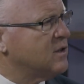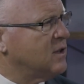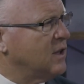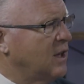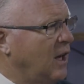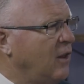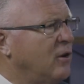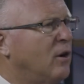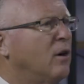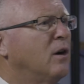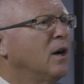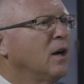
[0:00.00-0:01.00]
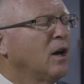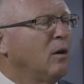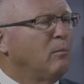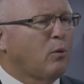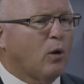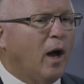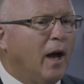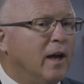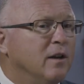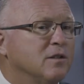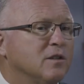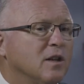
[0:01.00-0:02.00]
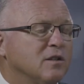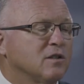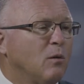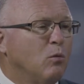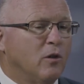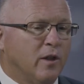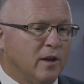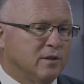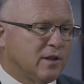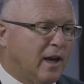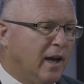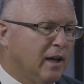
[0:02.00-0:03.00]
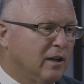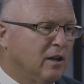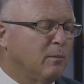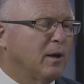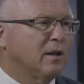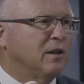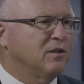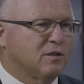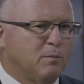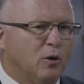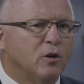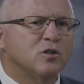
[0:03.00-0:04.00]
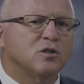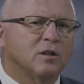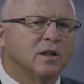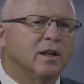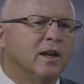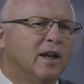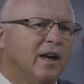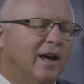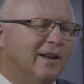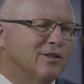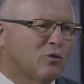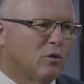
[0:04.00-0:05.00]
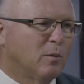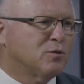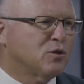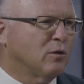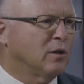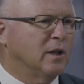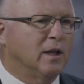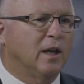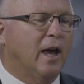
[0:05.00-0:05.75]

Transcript: together comprise someone that is academically, spiritually, and scripturally